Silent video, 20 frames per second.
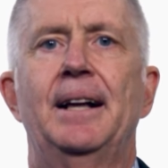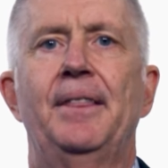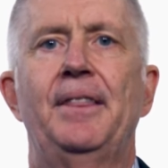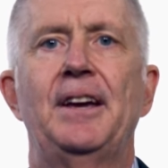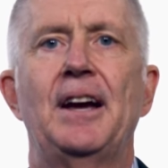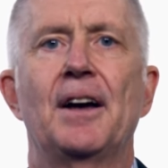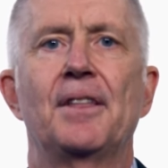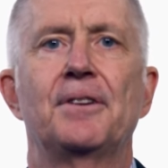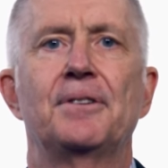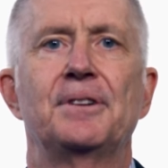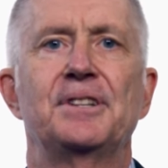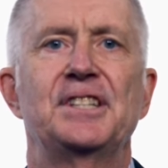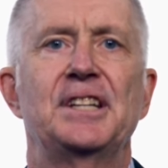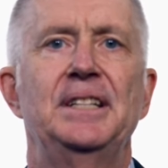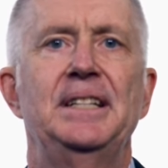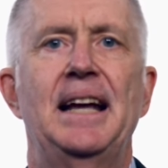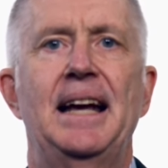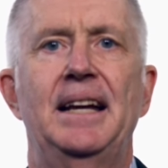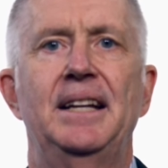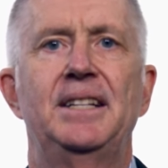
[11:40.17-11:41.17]
The other is a
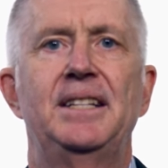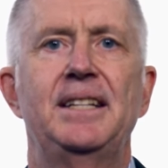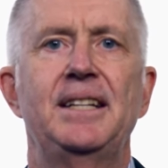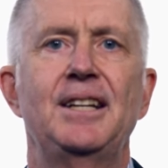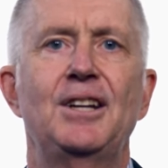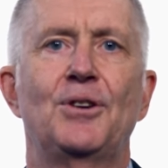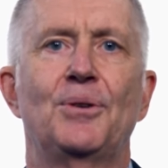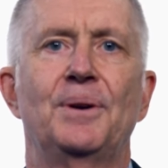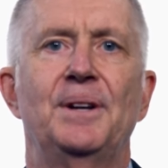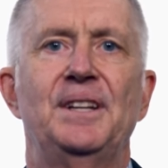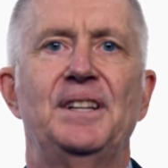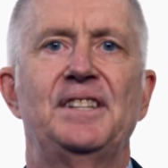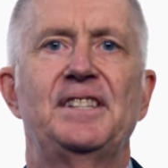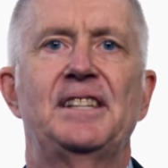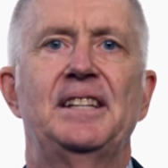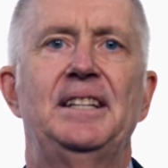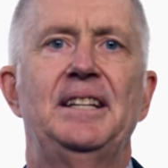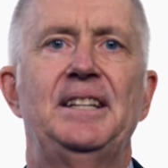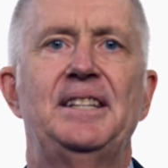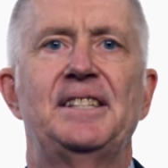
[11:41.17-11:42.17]
net decrease
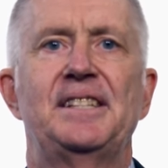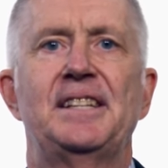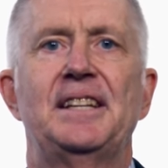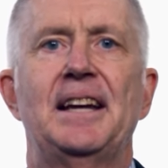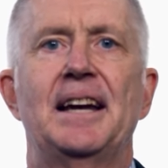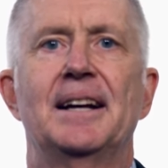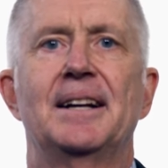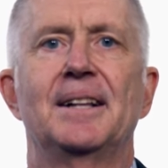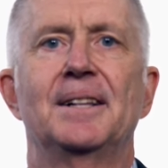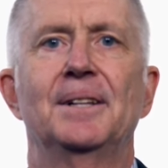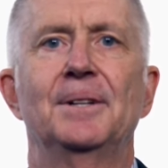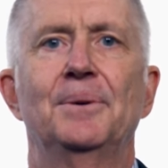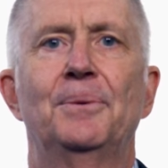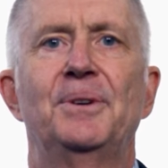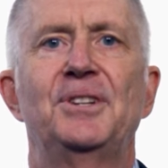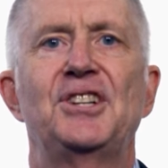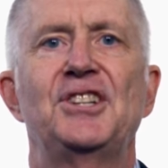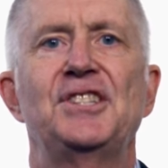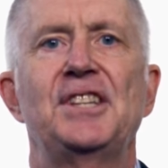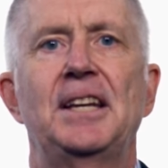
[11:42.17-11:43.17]
in ECL,
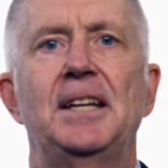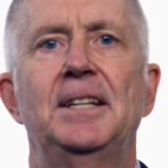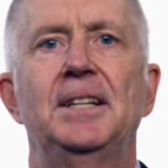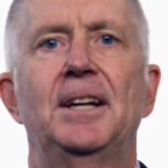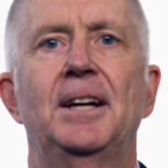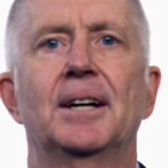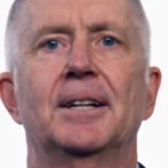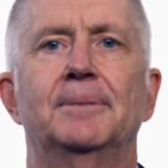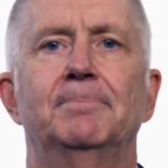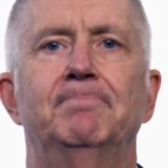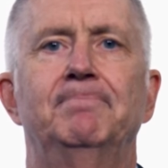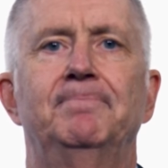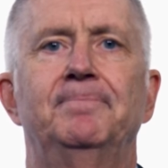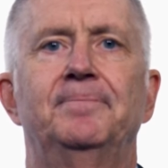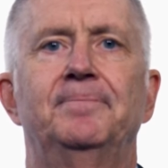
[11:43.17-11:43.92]
which is income.